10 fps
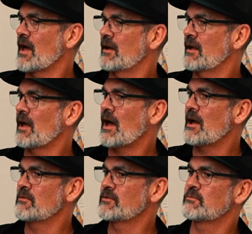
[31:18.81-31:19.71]
And I
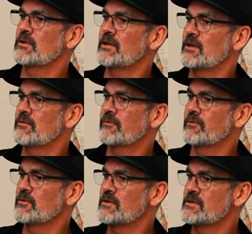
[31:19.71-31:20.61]
was really
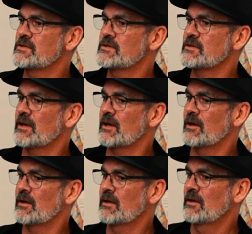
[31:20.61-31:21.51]
influenced
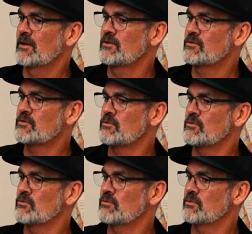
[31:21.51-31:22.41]

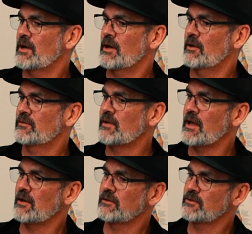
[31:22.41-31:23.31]
to
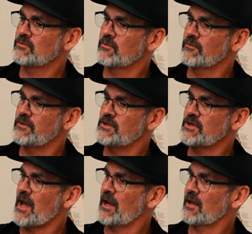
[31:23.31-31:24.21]
take La Tour
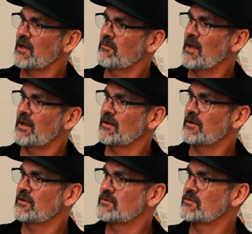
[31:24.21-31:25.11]
Figeac and make it
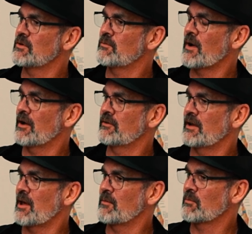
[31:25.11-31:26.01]
into a
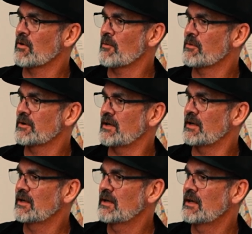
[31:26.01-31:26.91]
biodynamic property.
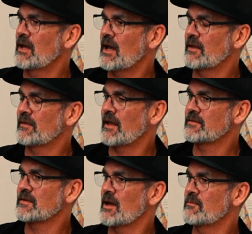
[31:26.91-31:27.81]
Even in the
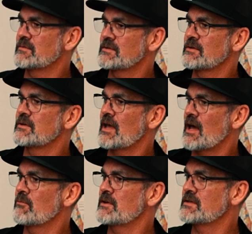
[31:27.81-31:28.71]
90s? So yeah,
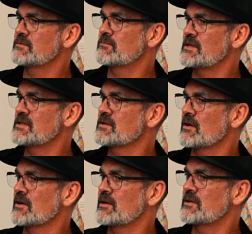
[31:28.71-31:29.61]
we
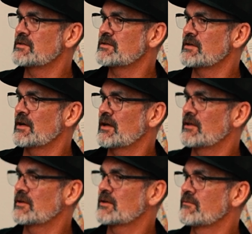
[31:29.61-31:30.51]
started
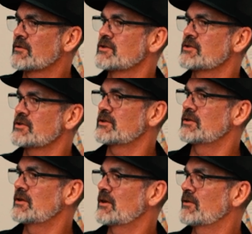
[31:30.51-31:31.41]
the
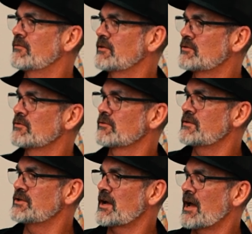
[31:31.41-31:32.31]
conversion of La Tour
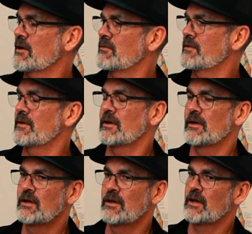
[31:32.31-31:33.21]
Figeac with a
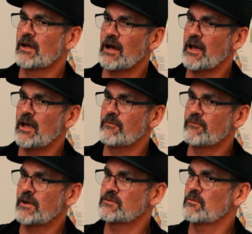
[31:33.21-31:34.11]
guy,
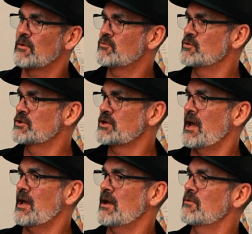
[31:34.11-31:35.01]
Francois
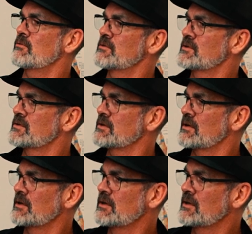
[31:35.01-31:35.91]
Boucher, who was the
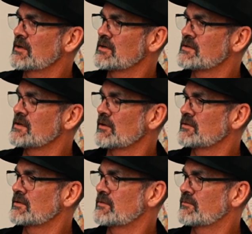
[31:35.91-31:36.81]

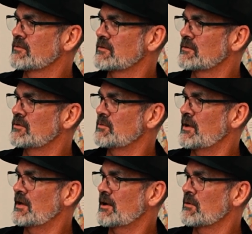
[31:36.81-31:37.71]
consultant for Domaine
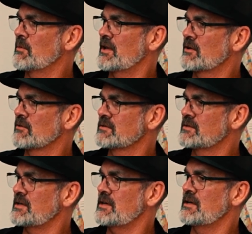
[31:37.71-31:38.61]
de la
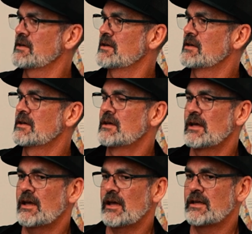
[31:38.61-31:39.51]
Romanée-Conti.
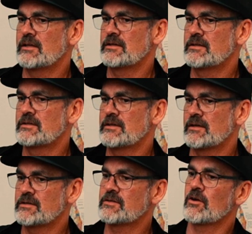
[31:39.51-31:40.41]
And
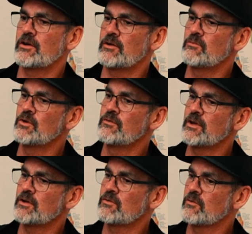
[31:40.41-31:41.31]
started
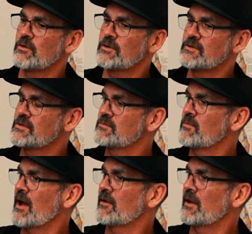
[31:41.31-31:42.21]
moving towards
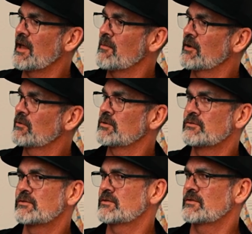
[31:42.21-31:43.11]
biodynamics, which
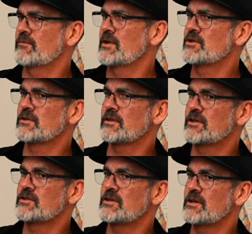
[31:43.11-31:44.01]
was eventually
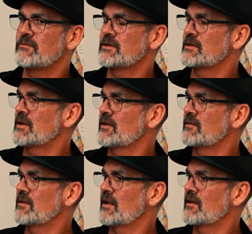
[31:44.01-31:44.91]
achieved in
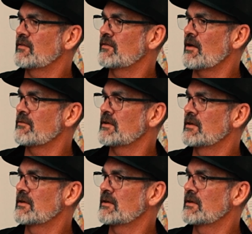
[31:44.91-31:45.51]
1997.